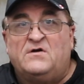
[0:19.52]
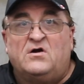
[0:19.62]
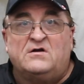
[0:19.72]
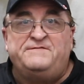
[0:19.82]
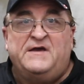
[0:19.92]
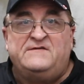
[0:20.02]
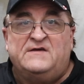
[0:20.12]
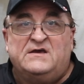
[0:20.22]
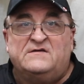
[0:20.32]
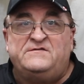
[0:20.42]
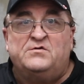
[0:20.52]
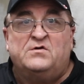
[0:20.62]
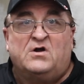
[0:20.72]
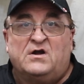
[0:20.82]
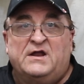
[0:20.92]
hard facing is too
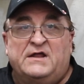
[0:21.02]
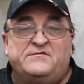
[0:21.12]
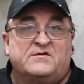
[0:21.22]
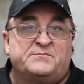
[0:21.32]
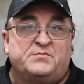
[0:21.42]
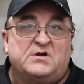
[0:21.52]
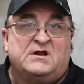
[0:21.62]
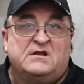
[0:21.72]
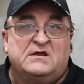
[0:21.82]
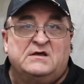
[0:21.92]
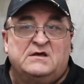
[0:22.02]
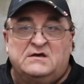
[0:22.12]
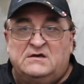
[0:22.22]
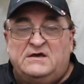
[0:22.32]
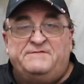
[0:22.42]
hard and turns brittle
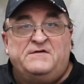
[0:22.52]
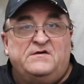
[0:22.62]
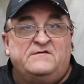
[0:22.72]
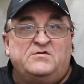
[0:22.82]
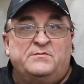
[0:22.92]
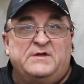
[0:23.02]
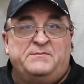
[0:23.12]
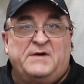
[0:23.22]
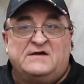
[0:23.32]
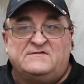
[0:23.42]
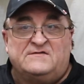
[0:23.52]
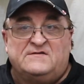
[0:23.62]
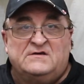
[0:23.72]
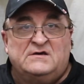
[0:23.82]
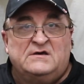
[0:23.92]
if you use too many
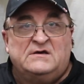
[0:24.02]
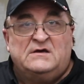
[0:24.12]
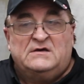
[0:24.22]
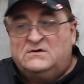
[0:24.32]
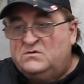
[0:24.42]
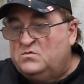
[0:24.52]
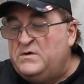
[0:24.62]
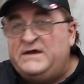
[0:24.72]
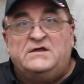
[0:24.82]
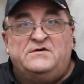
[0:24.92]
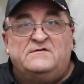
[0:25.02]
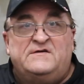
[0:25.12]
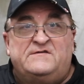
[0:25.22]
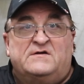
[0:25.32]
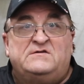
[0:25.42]
passes. We can use
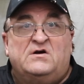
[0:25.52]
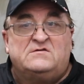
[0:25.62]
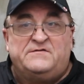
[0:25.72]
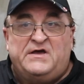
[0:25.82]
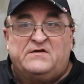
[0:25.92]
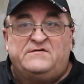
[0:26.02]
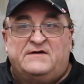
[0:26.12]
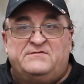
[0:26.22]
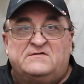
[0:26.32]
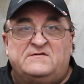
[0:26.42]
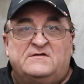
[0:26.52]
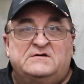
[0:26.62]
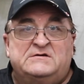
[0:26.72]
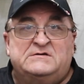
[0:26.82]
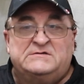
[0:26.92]
this on cultivator shovels,
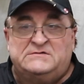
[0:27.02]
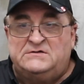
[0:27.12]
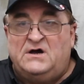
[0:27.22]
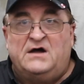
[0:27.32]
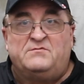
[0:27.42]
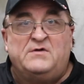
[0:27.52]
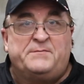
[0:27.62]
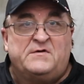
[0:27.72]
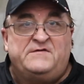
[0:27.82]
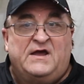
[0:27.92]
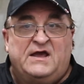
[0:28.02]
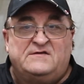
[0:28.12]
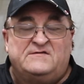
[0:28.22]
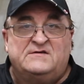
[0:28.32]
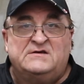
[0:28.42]
on ripper
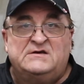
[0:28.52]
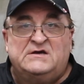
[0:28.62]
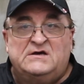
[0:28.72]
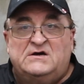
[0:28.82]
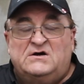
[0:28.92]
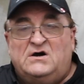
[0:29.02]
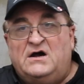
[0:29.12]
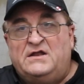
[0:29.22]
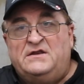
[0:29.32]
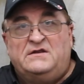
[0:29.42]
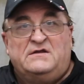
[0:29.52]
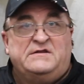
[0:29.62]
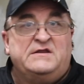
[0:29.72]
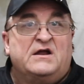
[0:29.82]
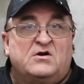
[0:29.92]
shanks, on
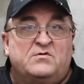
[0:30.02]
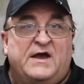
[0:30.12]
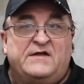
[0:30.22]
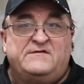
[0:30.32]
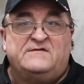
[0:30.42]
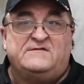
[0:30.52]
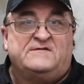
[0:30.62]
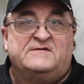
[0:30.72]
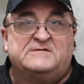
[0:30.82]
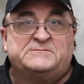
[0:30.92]
narrow edges,